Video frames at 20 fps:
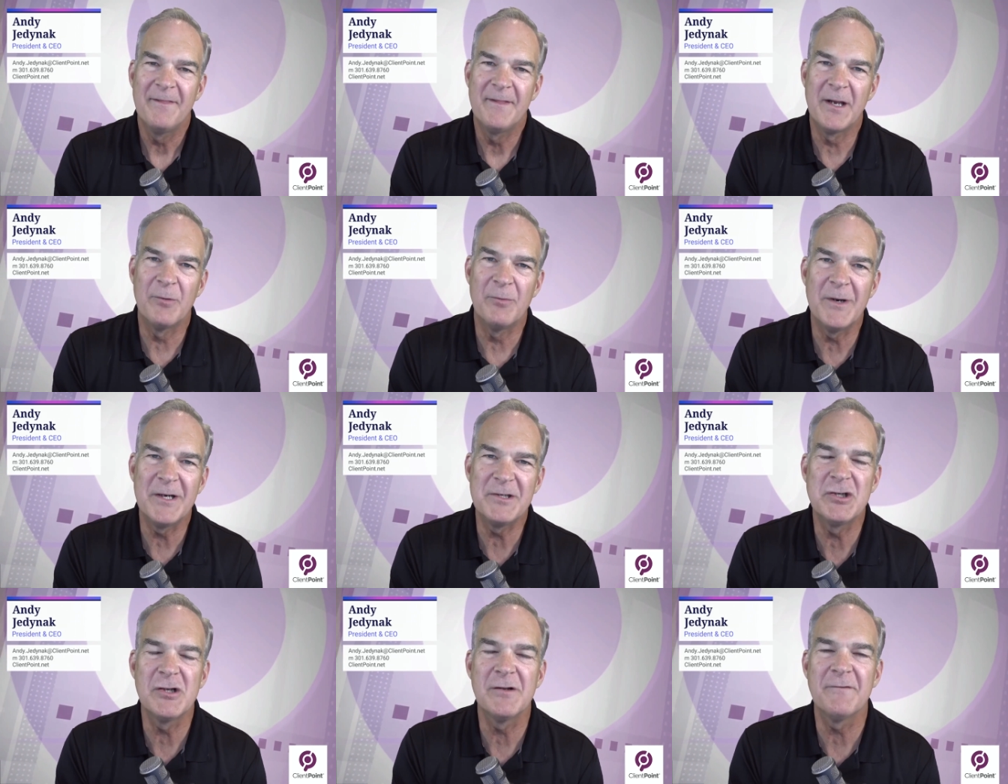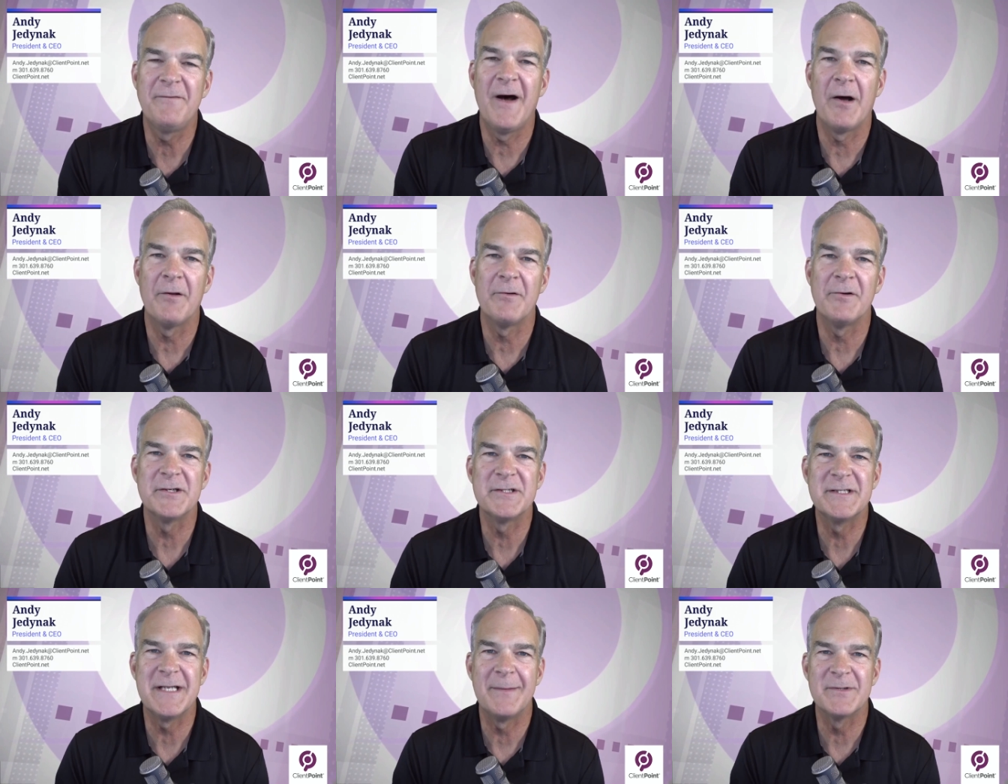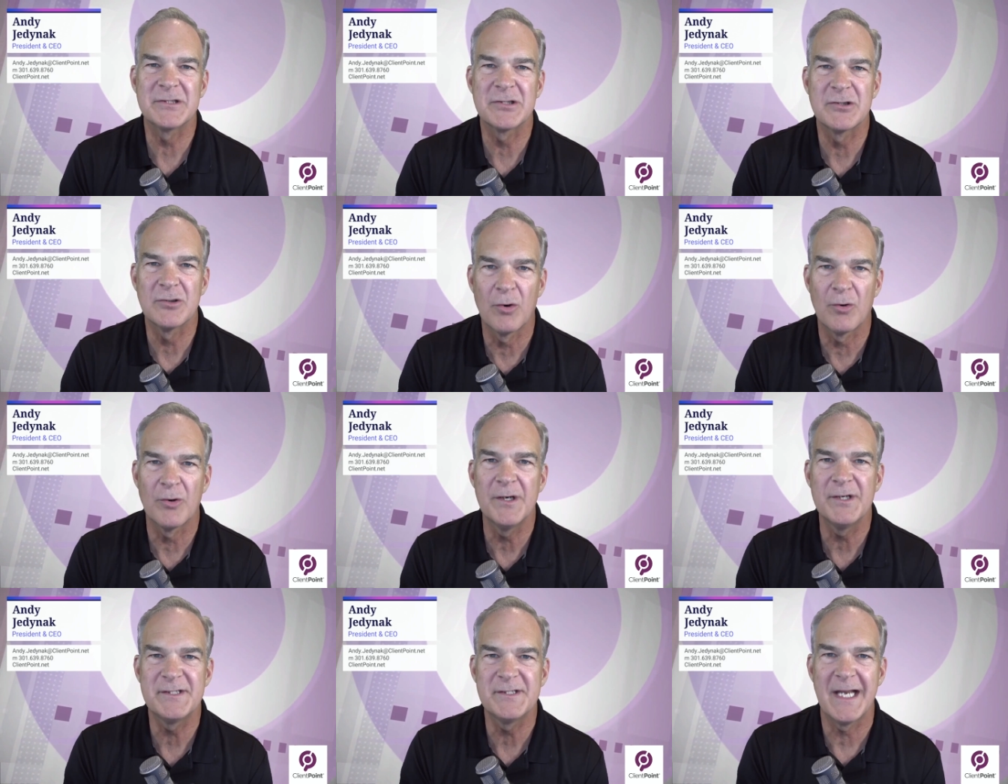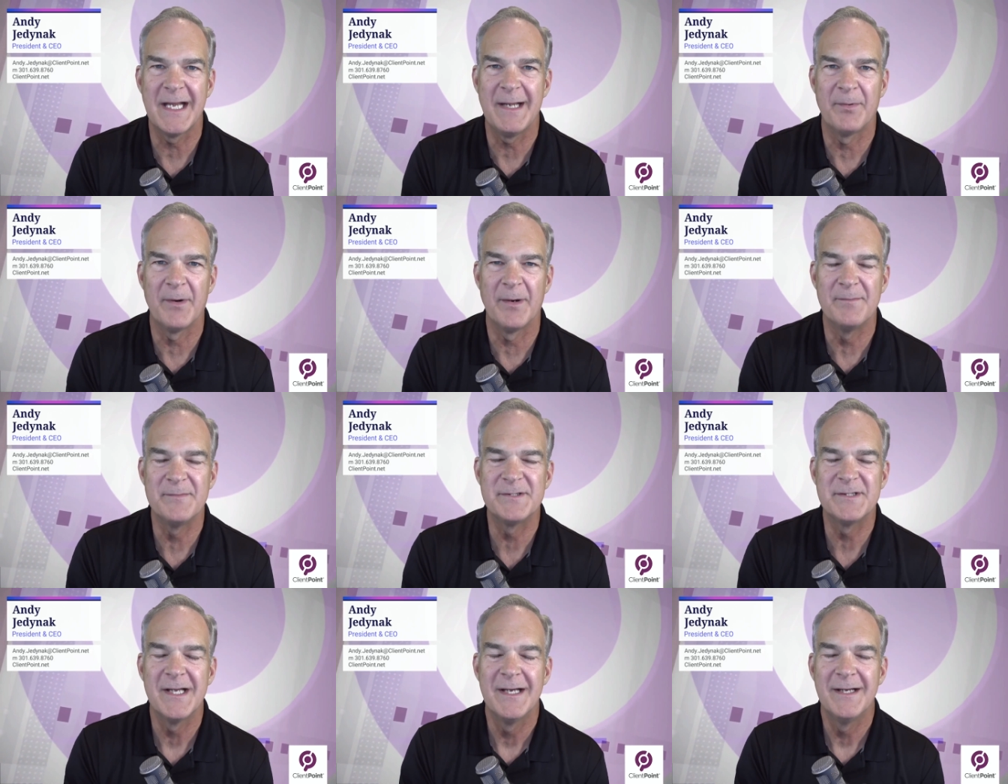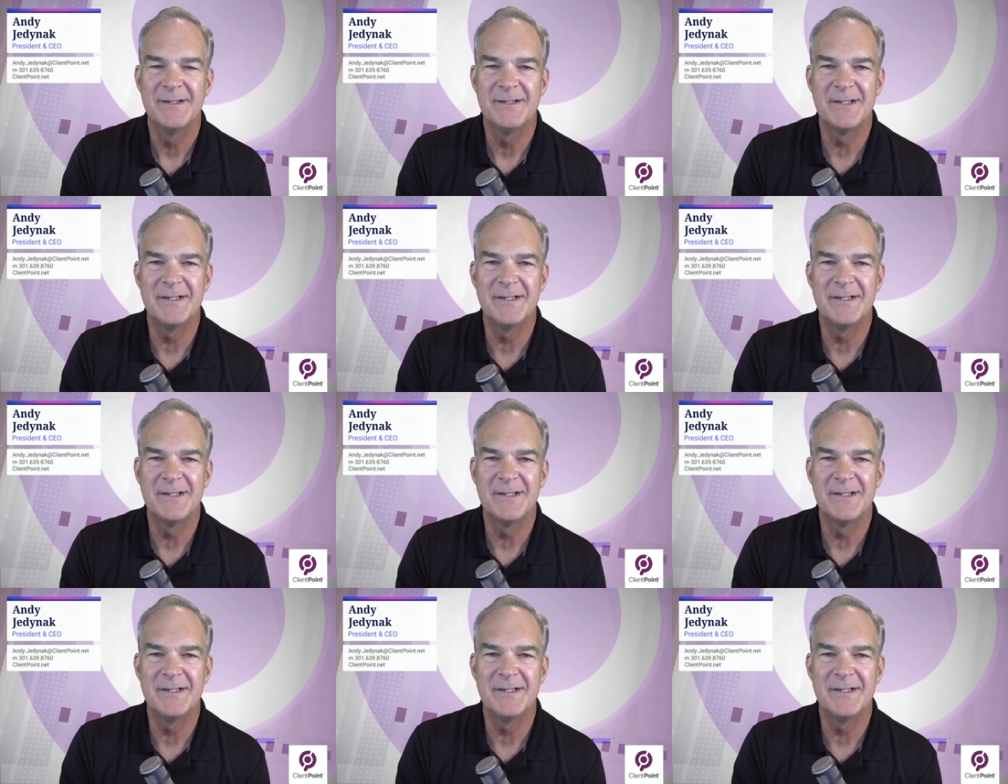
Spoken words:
the original founder, his name is Lawrence Abrams,